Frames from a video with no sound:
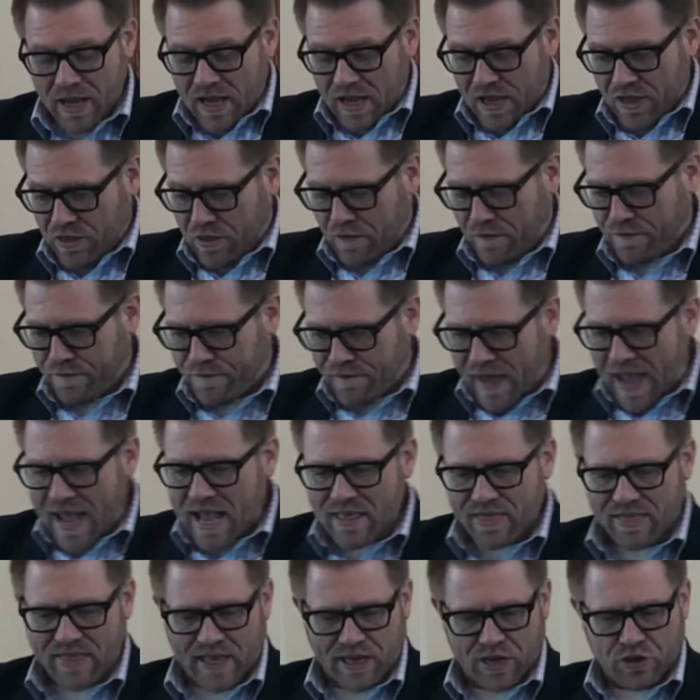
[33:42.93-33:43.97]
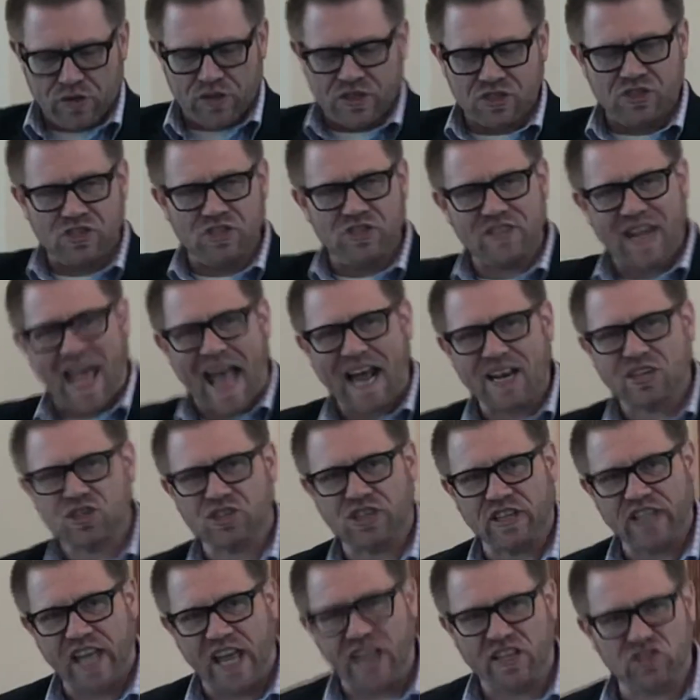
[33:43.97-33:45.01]
the faith that Christians
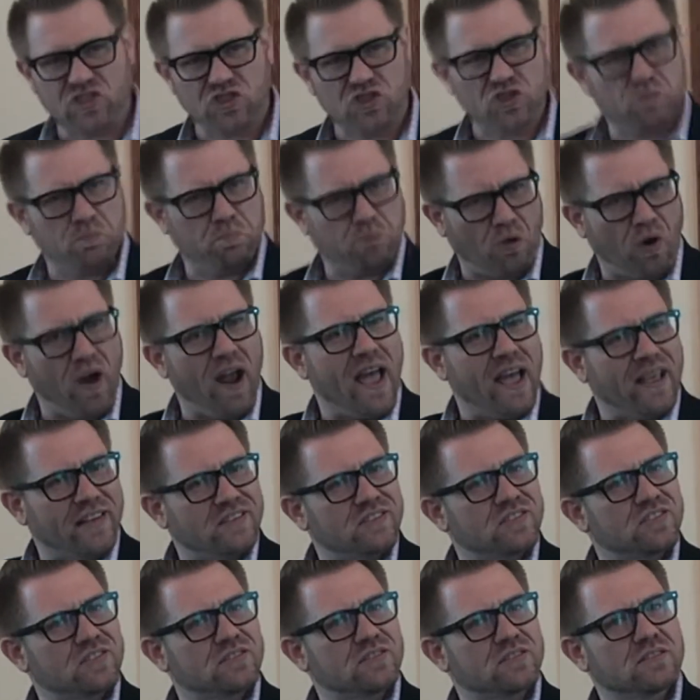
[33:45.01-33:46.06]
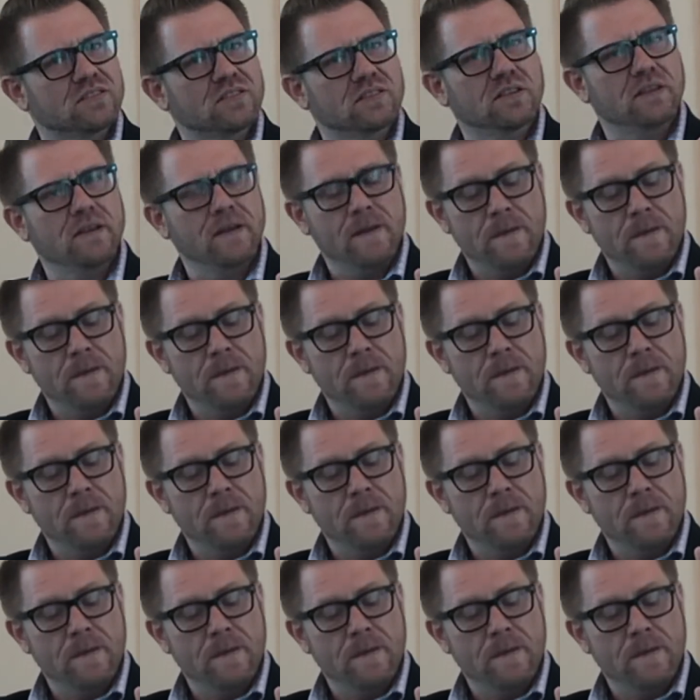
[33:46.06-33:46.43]
actually express.